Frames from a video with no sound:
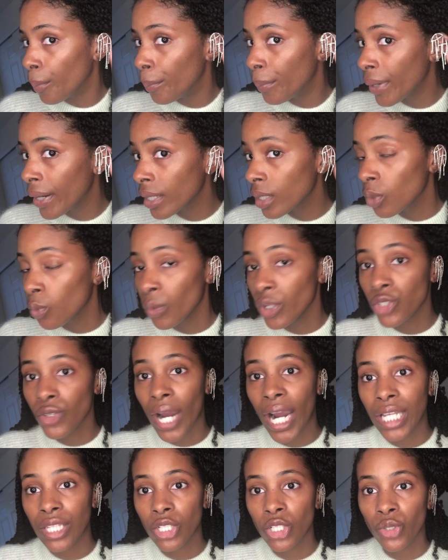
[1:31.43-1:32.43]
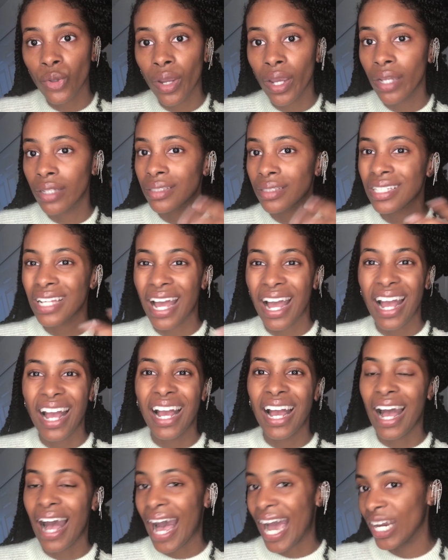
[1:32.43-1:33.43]
But we tried the trend.
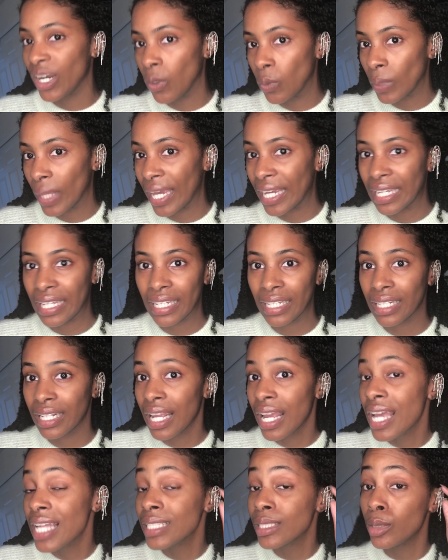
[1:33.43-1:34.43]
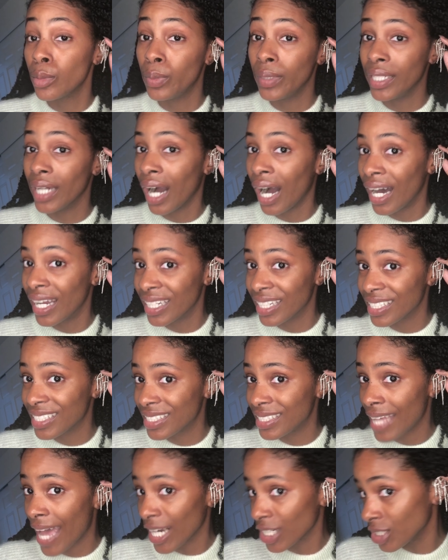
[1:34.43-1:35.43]
I don't like it. To be
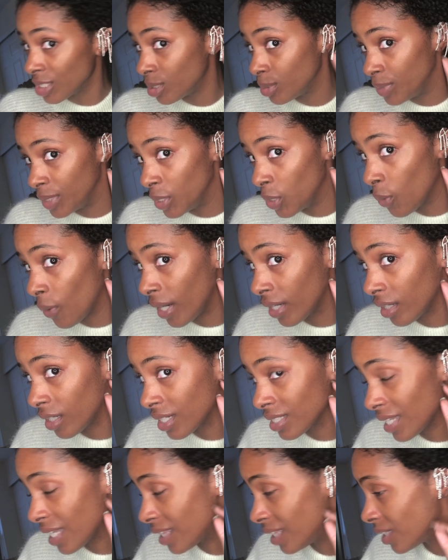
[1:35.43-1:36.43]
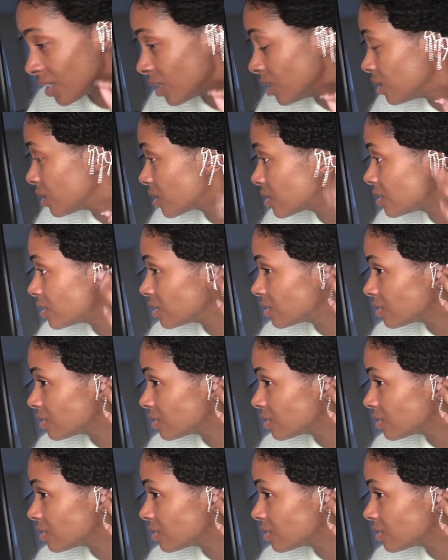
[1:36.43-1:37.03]
honest, actually to be quite honest, I think it looks